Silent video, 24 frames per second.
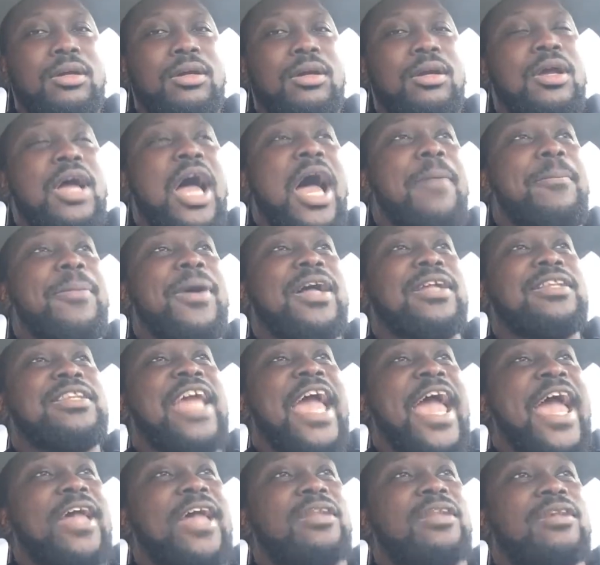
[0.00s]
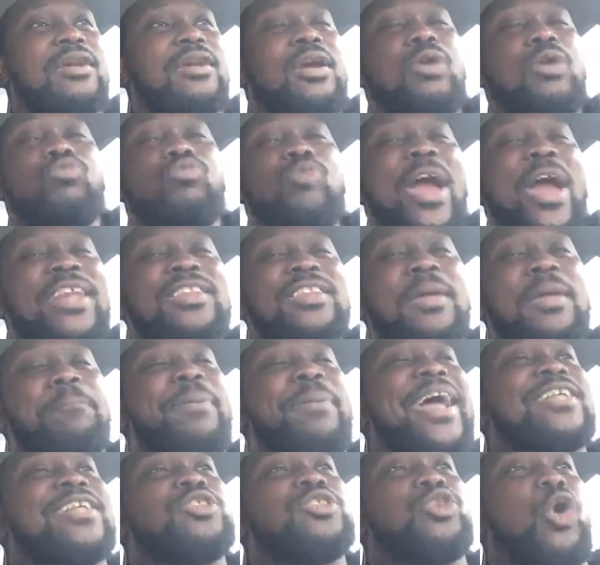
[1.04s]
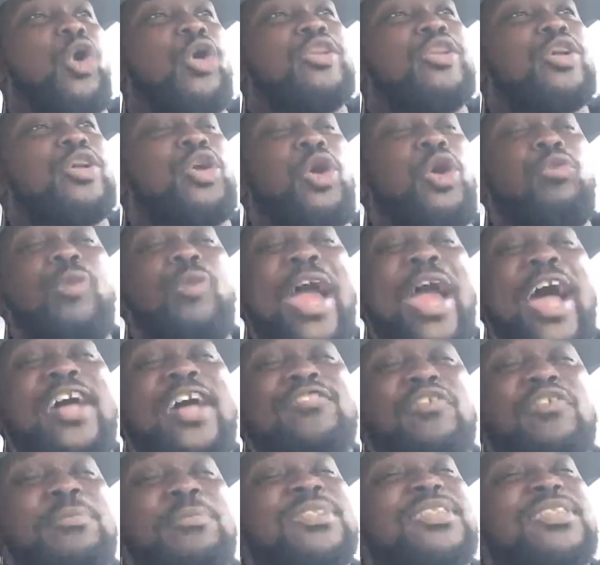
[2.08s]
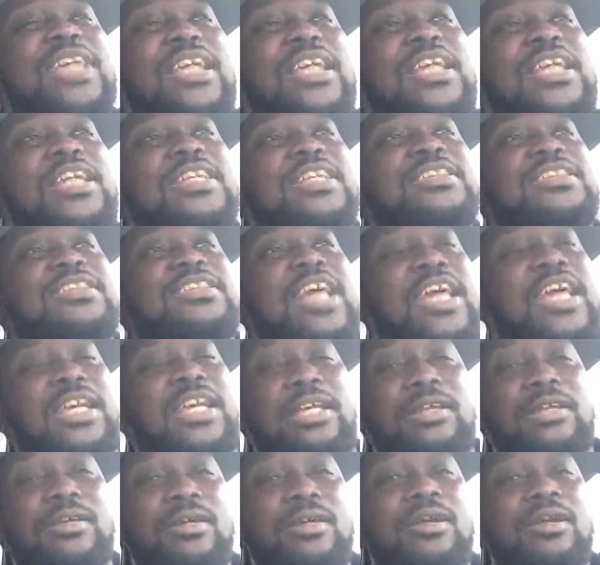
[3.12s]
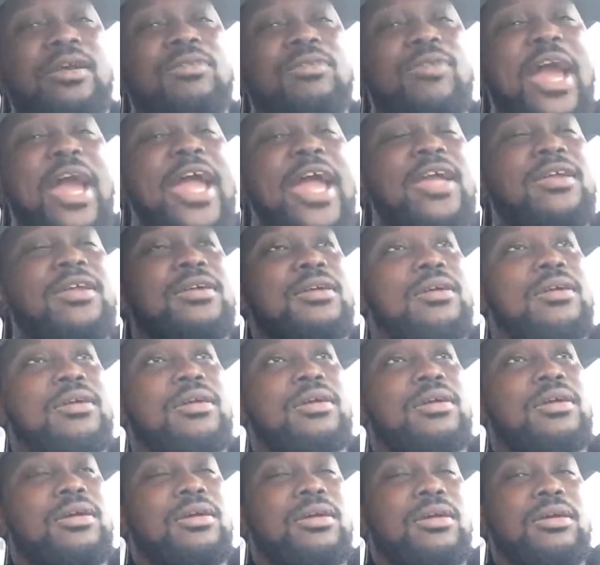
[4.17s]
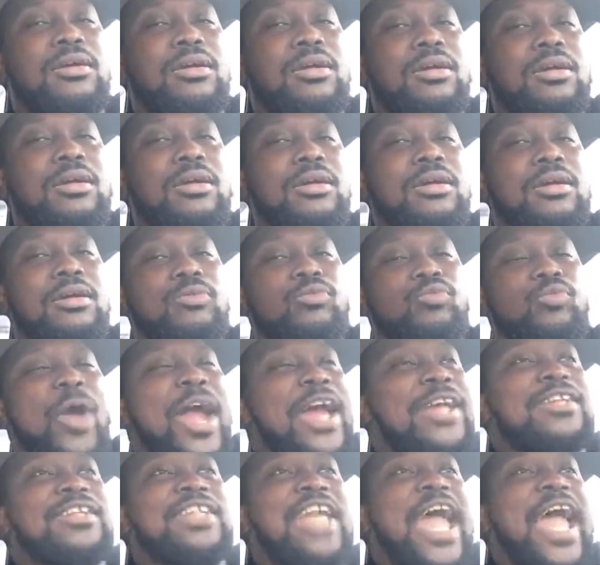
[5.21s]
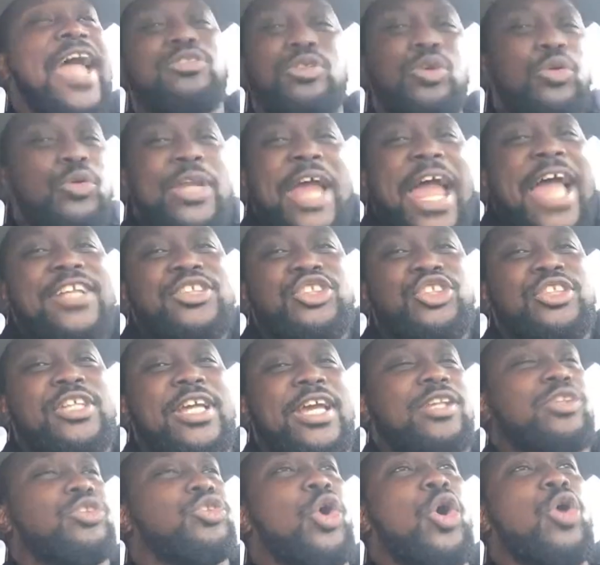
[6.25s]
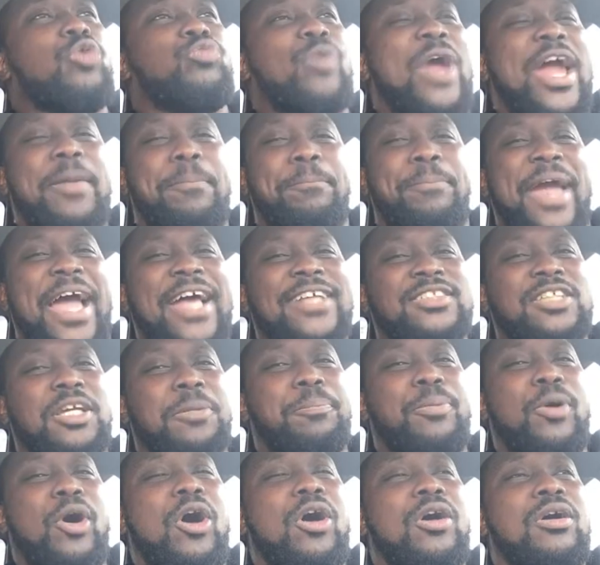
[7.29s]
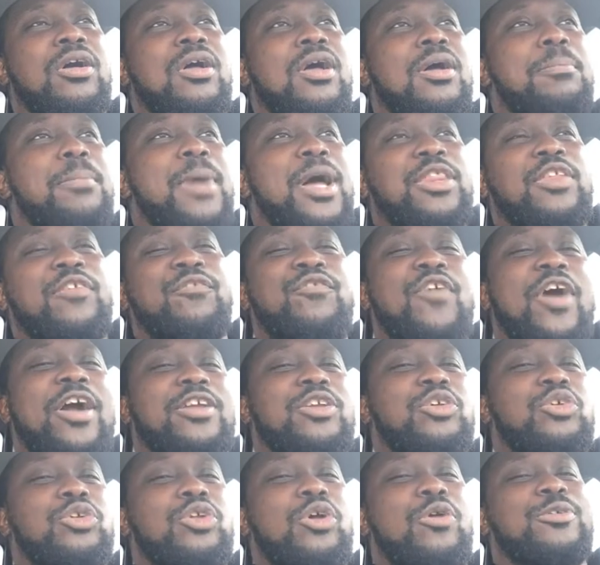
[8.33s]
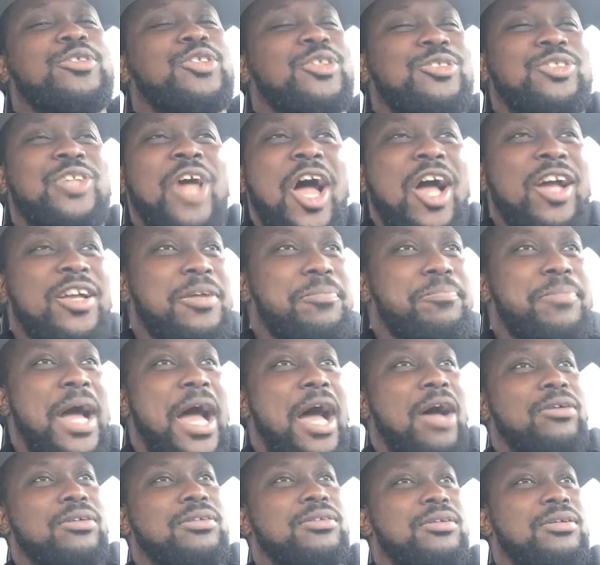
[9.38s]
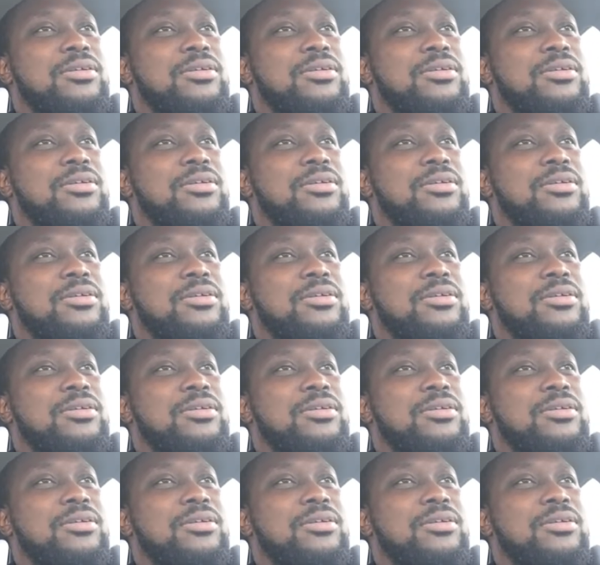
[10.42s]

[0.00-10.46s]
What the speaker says: How about that? Rank the best Golden Corrals from city to city, right? Rank that. Do that shit. Don't rank basketball. Motherfucker, you know what you're talking about.